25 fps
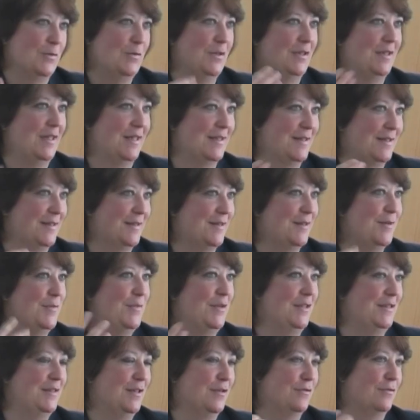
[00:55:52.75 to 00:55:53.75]
But that's a
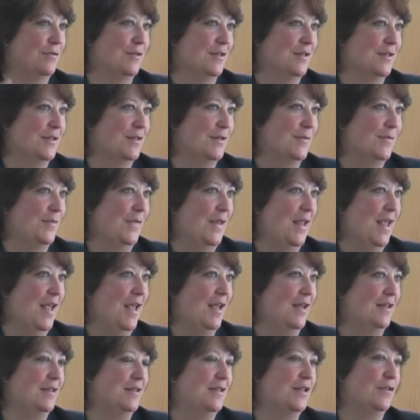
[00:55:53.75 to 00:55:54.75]
bit different
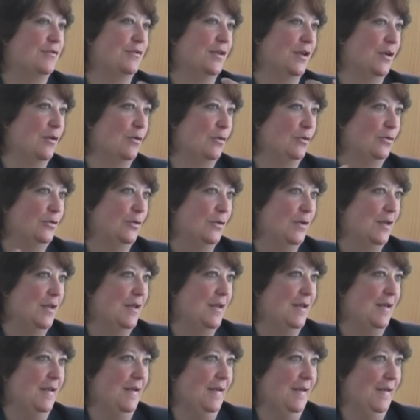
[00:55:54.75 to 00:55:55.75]
and difficult.
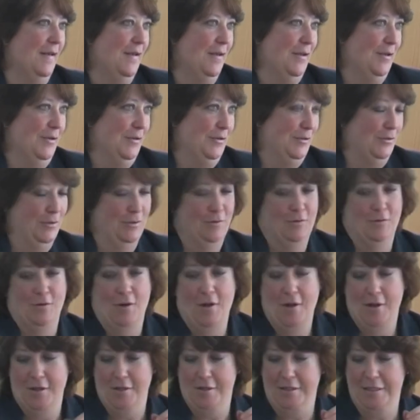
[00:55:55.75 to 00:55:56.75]
So
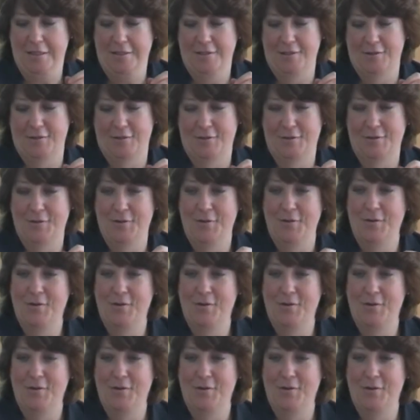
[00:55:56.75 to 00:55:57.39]
this